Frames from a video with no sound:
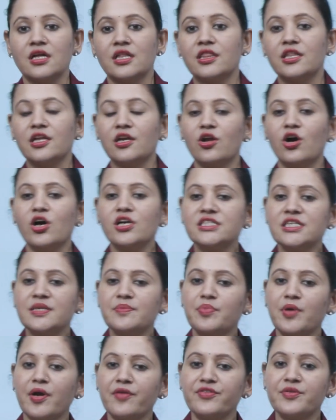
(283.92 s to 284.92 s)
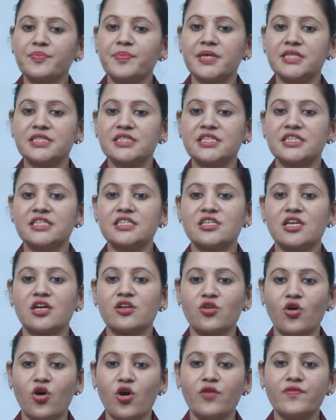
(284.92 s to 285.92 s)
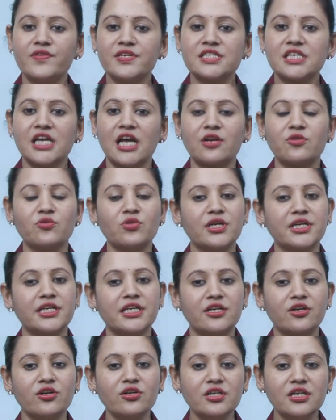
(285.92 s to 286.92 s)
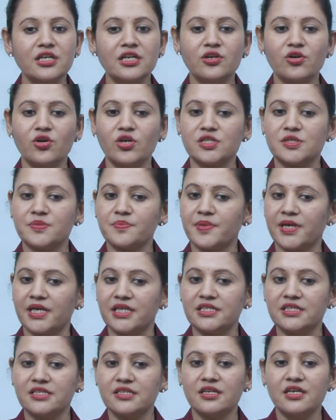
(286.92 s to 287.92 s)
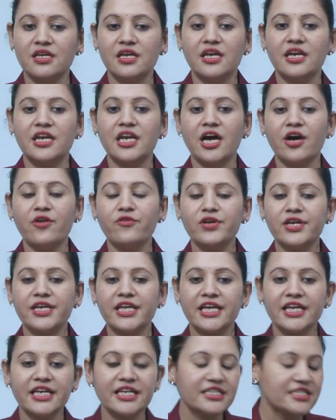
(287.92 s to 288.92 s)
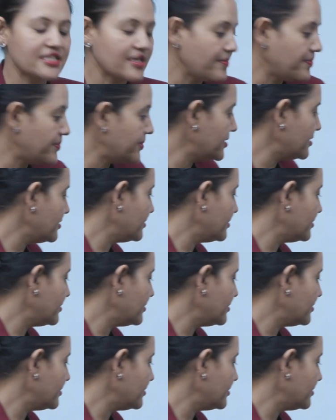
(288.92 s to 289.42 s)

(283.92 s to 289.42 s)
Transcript: The loss and profit percentage are always calculated on cost price. Now, we will take an example.